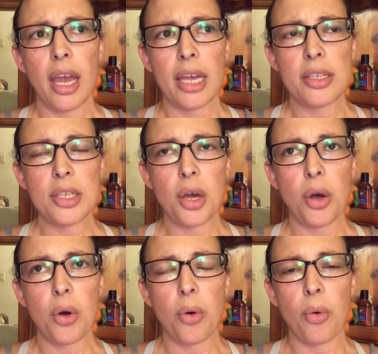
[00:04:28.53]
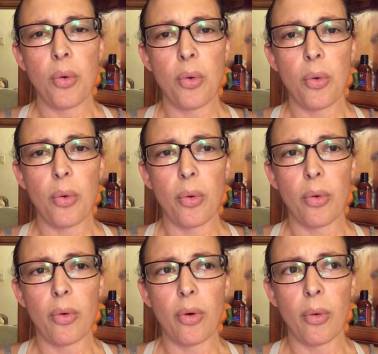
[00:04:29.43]
And so
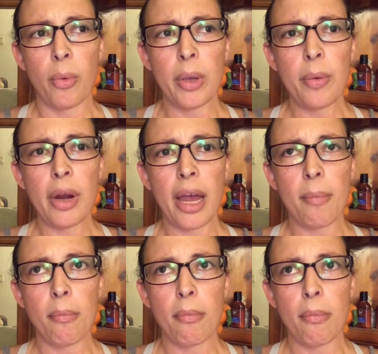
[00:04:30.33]
we were at